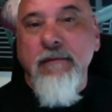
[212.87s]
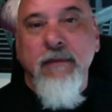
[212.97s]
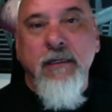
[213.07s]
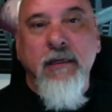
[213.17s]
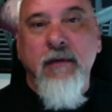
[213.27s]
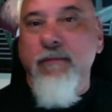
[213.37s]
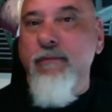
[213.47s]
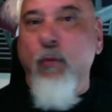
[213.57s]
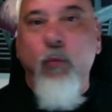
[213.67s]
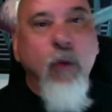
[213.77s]

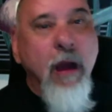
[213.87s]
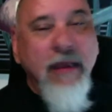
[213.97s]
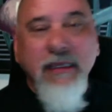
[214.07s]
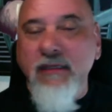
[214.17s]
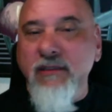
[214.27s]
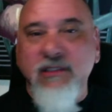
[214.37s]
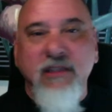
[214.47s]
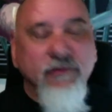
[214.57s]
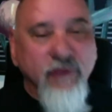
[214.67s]
walking and stuff,